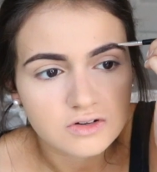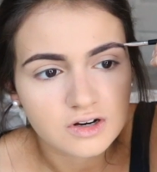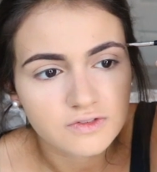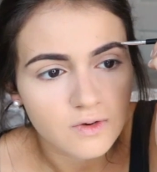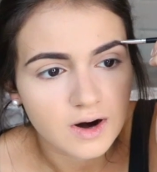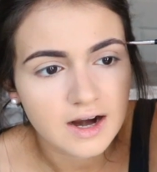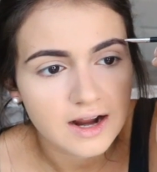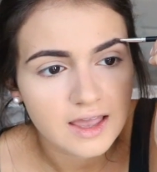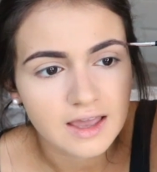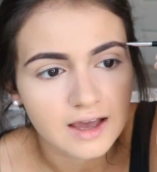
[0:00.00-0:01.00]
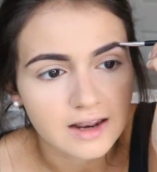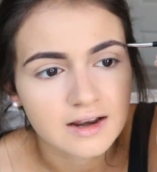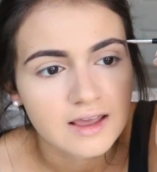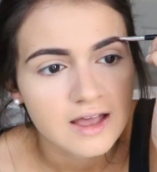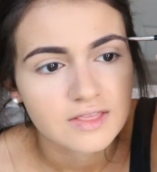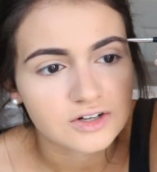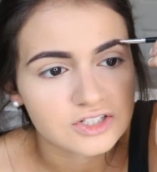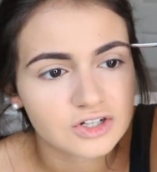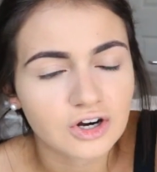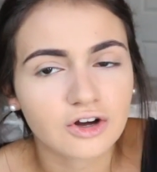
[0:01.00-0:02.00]
3 or 4, and
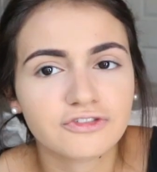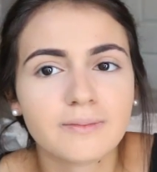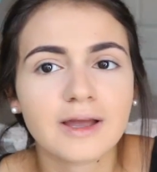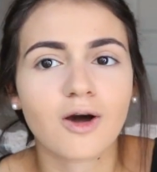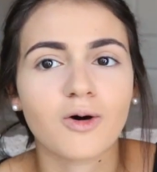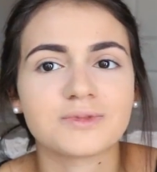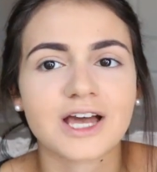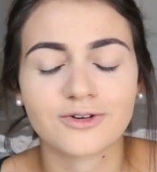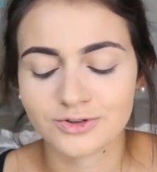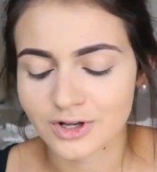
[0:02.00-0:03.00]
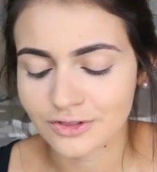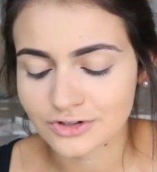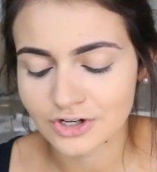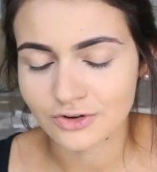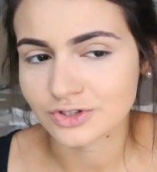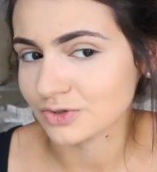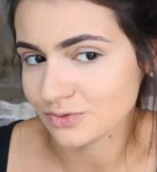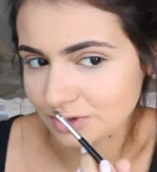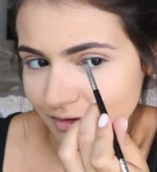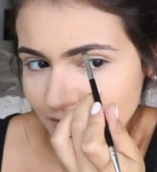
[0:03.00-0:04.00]
there's a girl from my hometown who's on the show, so
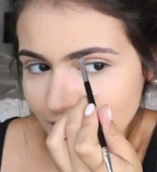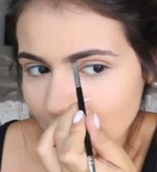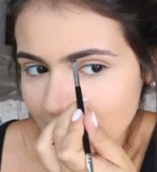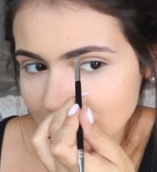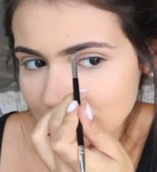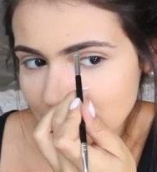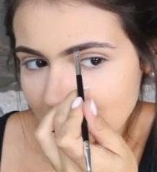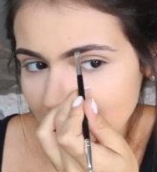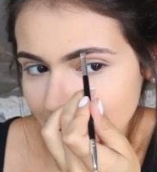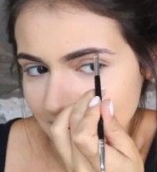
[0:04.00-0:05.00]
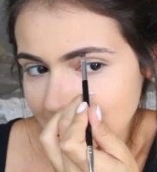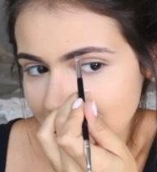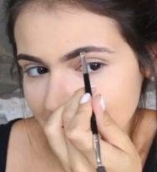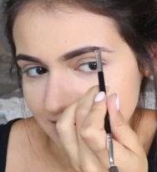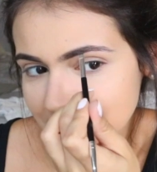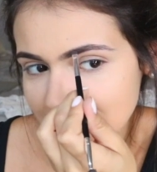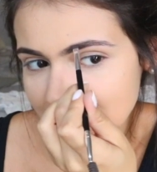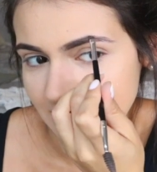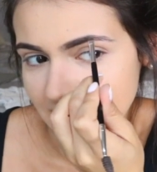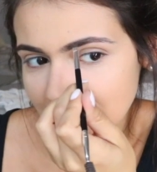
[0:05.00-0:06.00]
it's really fun to watch because
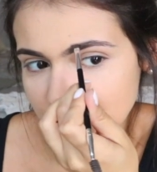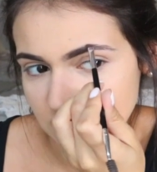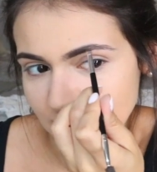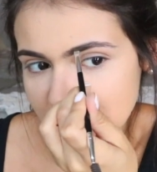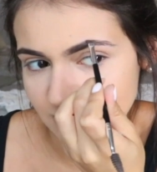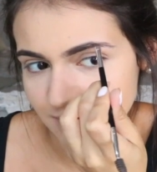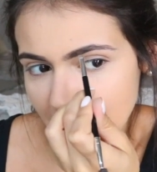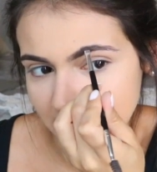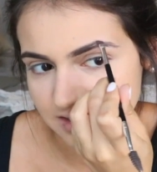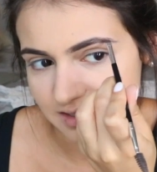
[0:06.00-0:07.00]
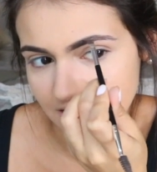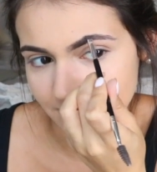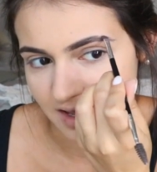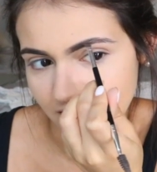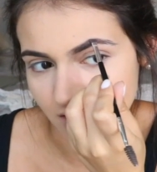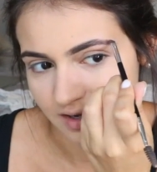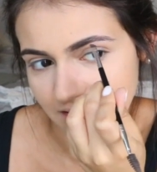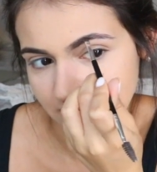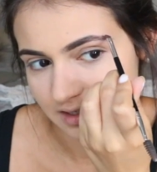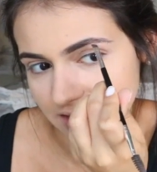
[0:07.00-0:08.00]
it just brings me back to like my Long
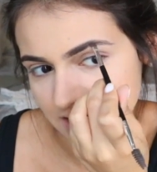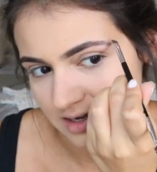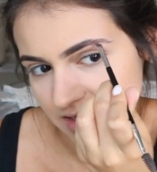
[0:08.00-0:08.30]
Island